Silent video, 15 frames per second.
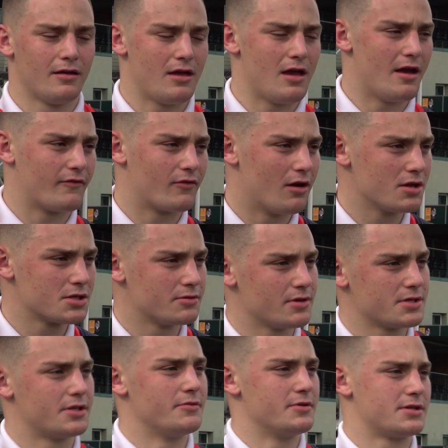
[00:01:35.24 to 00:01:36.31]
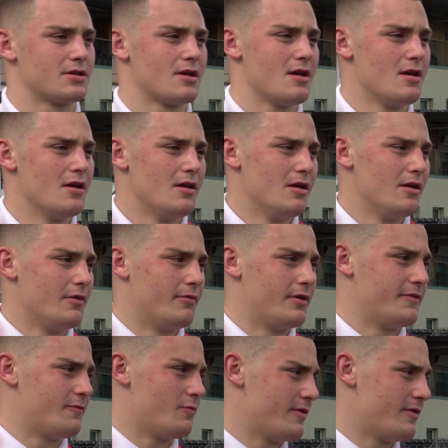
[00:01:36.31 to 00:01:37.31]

yeah of course there was. There was we've,